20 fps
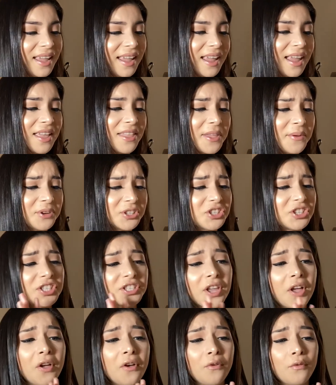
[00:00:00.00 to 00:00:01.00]
And they were just
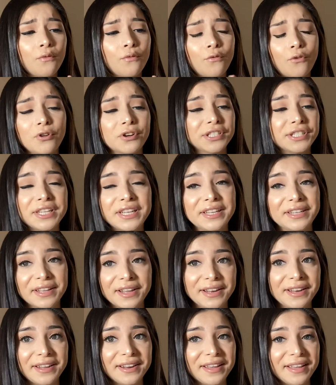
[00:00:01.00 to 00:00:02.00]

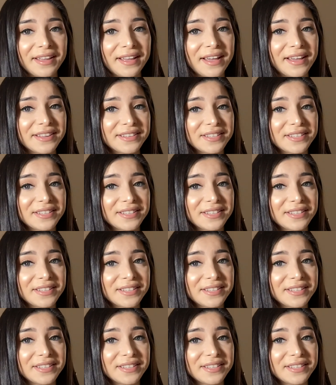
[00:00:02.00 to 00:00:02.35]
$14.99 guys.